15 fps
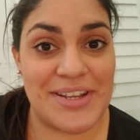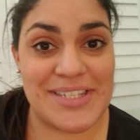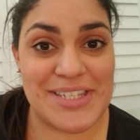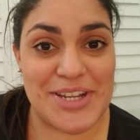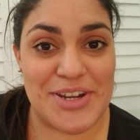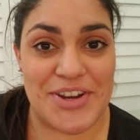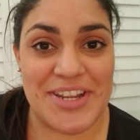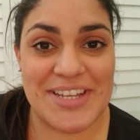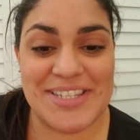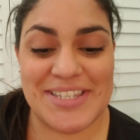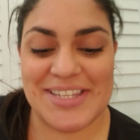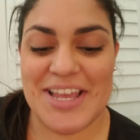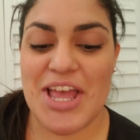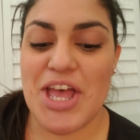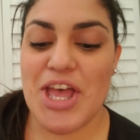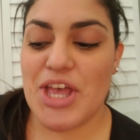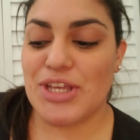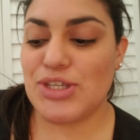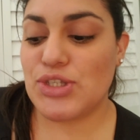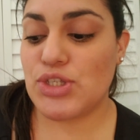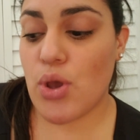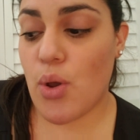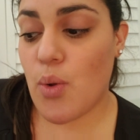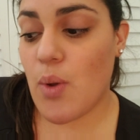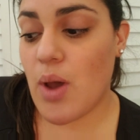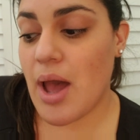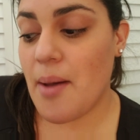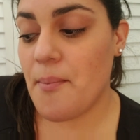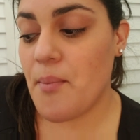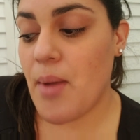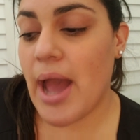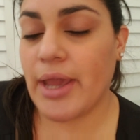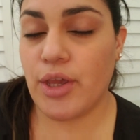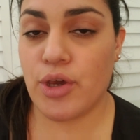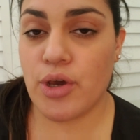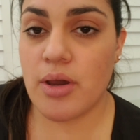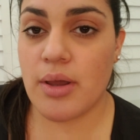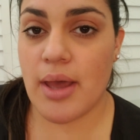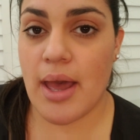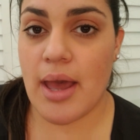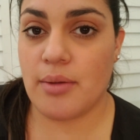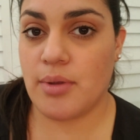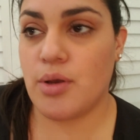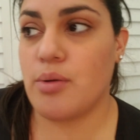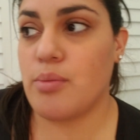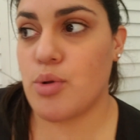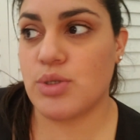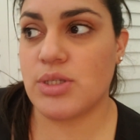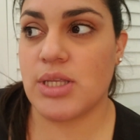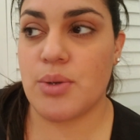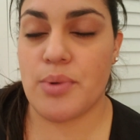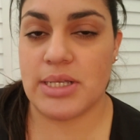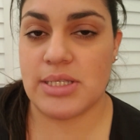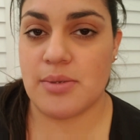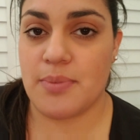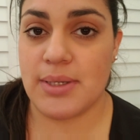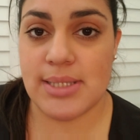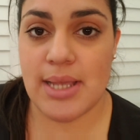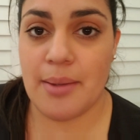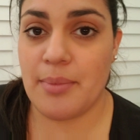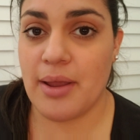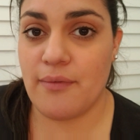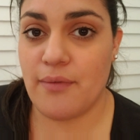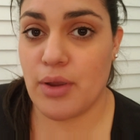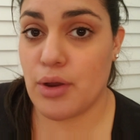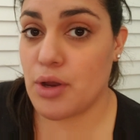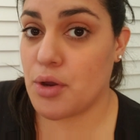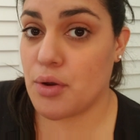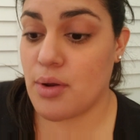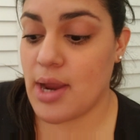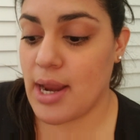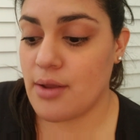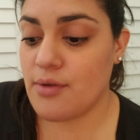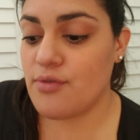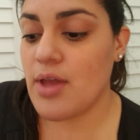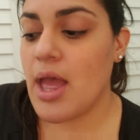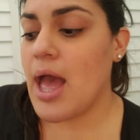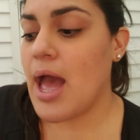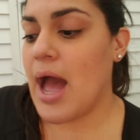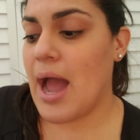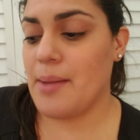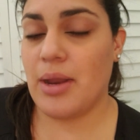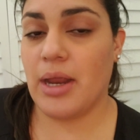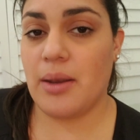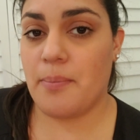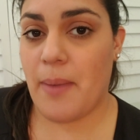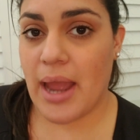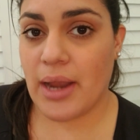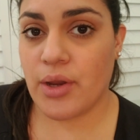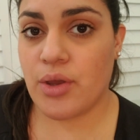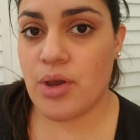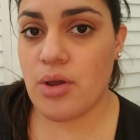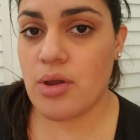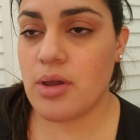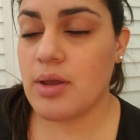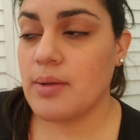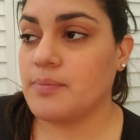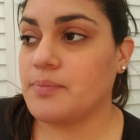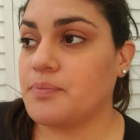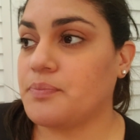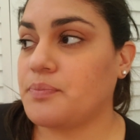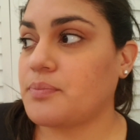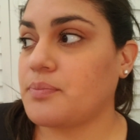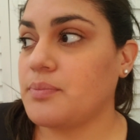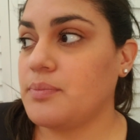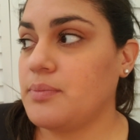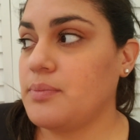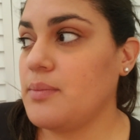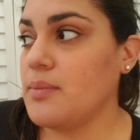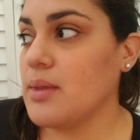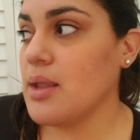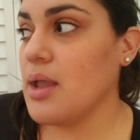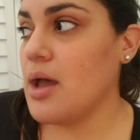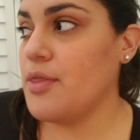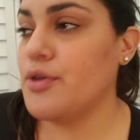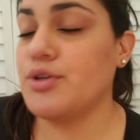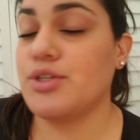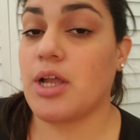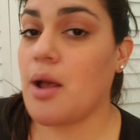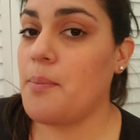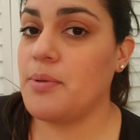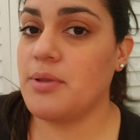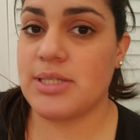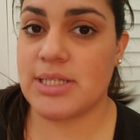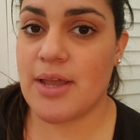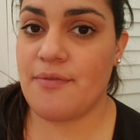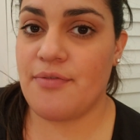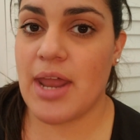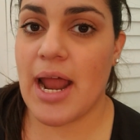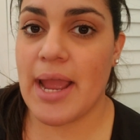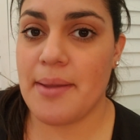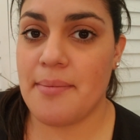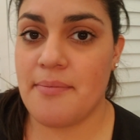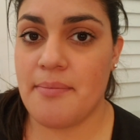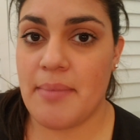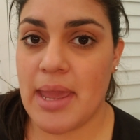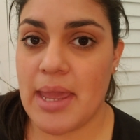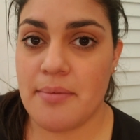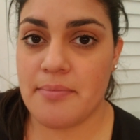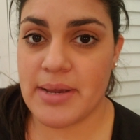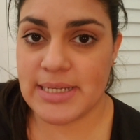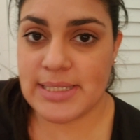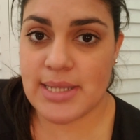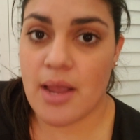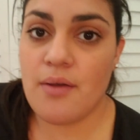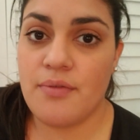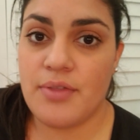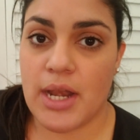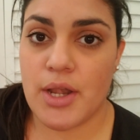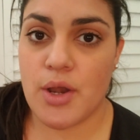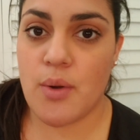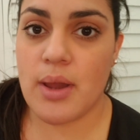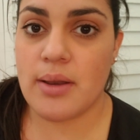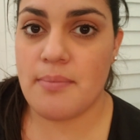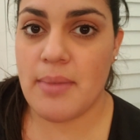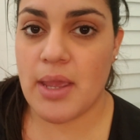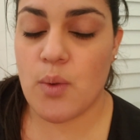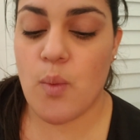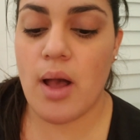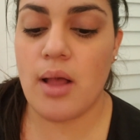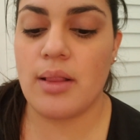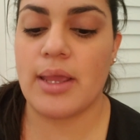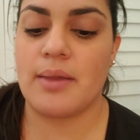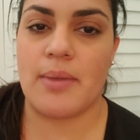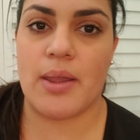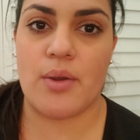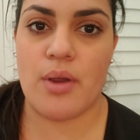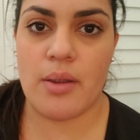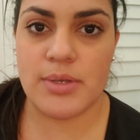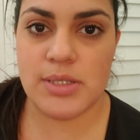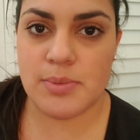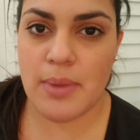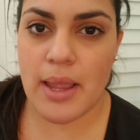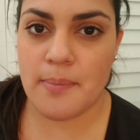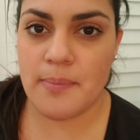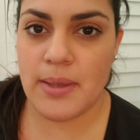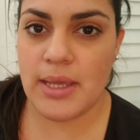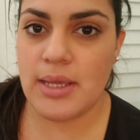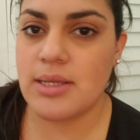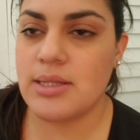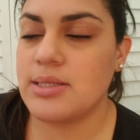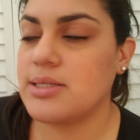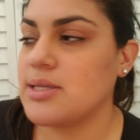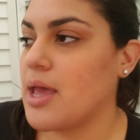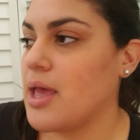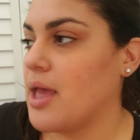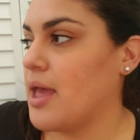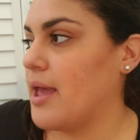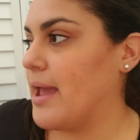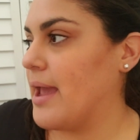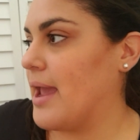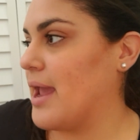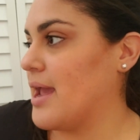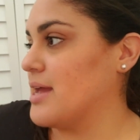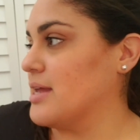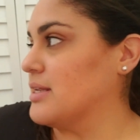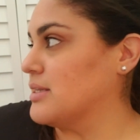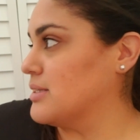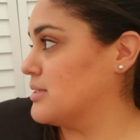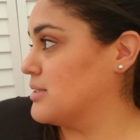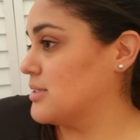serious. So I cook, you know, mostly recipes. I'm not very creative. I'm not a bad cook. There's a couple of stuff that I make myself that I know how to make well, like my grandma's black beans and